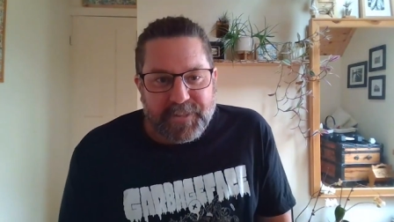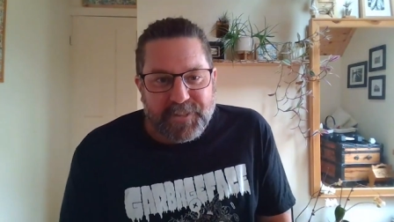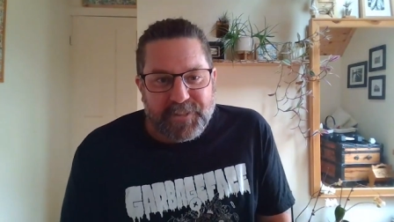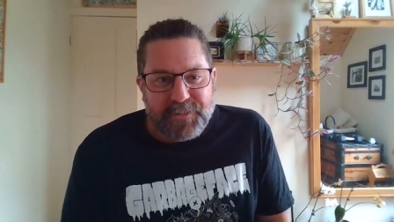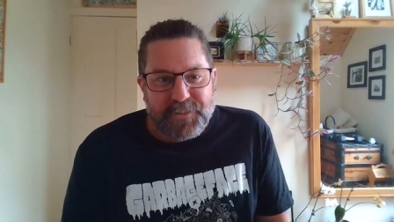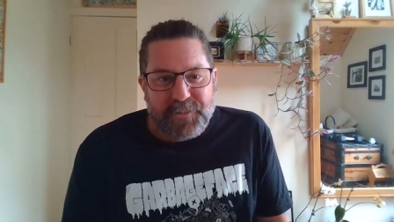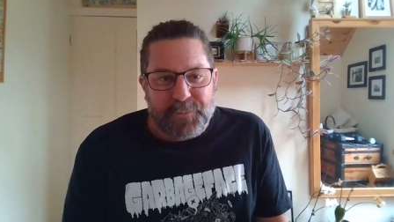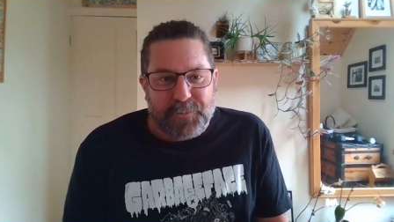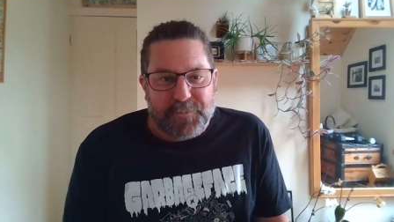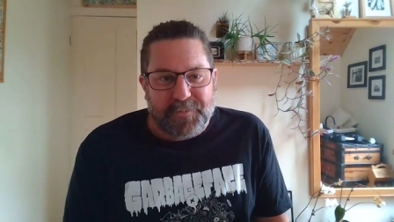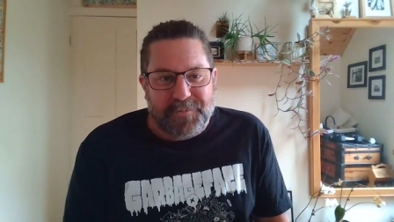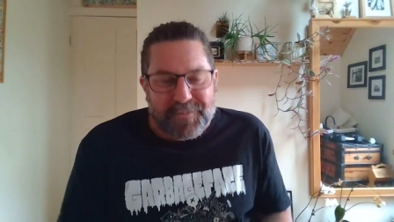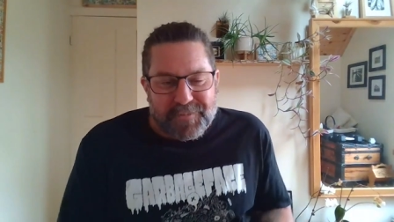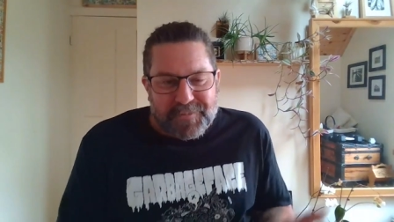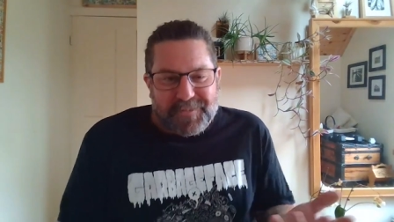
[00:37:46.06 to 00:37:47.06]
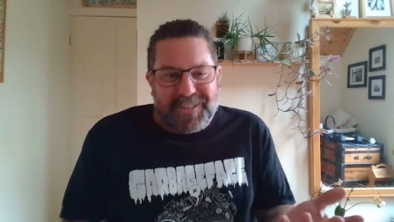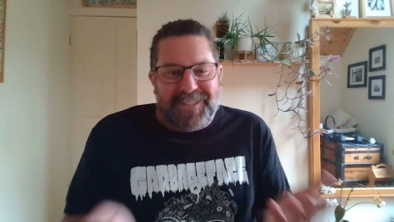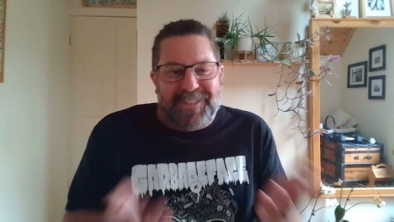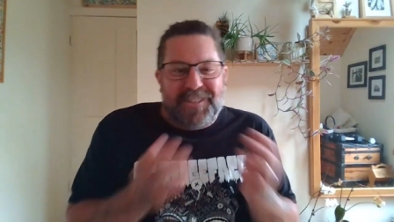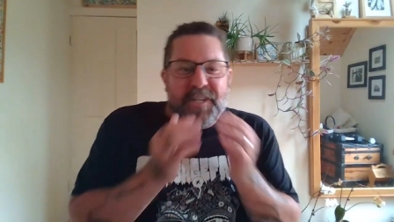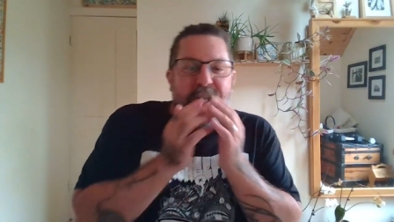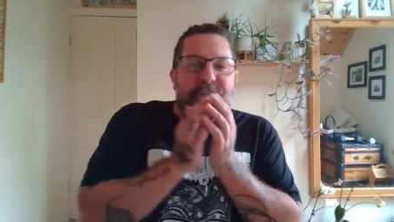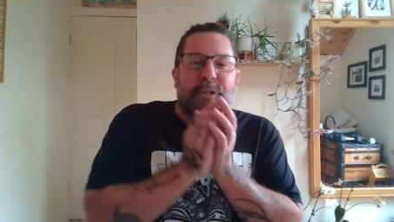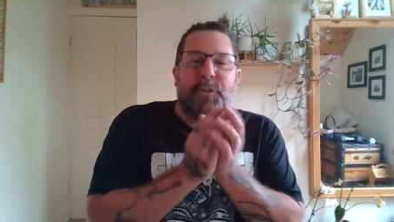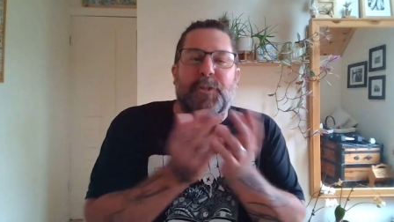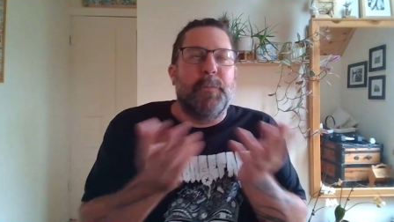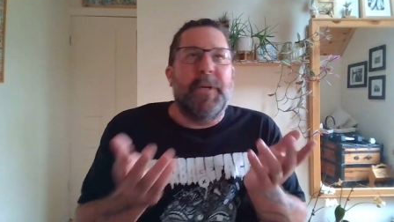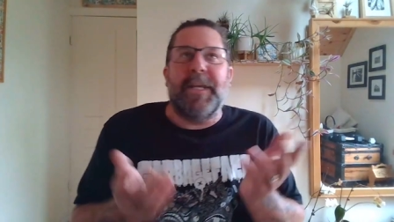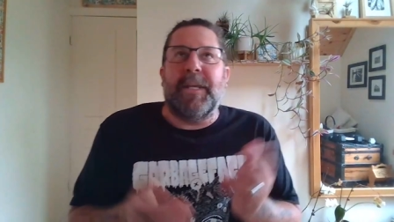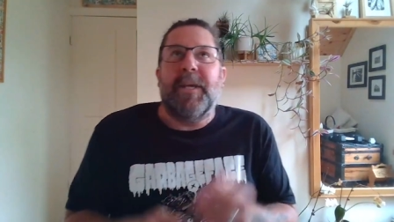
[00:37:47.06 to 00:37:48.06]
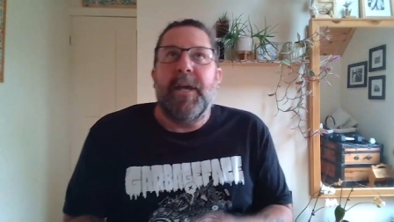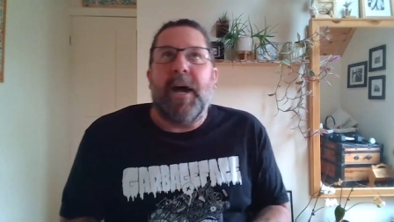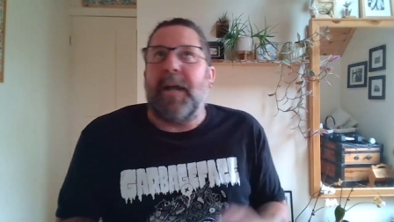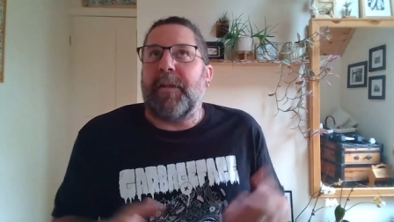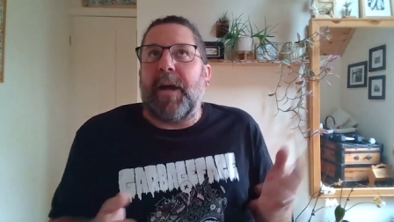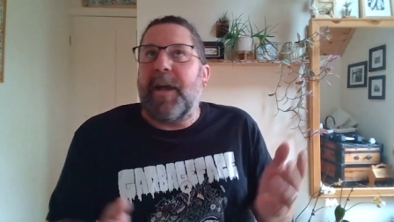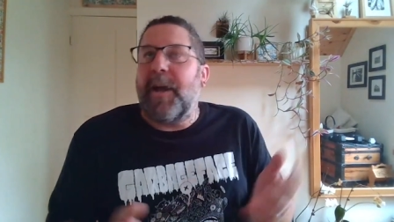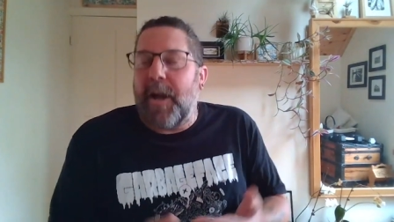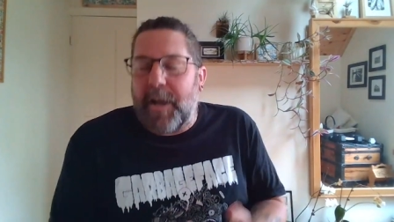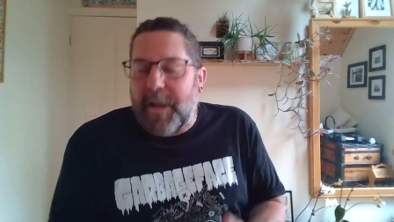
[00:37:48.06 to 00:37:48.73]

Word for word: Right, right. So to me, I,